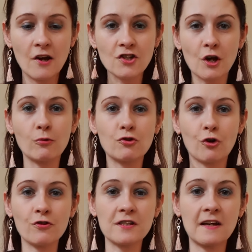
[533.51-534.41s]
So
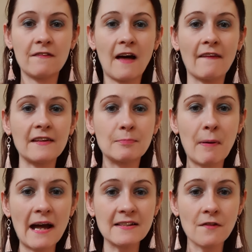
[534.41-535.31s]
trust in that. There's
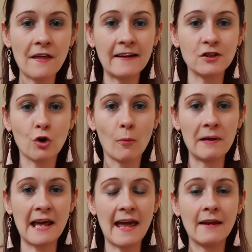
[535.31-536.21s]
better things
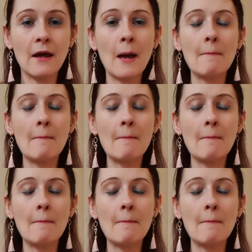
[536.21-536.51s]
coming in.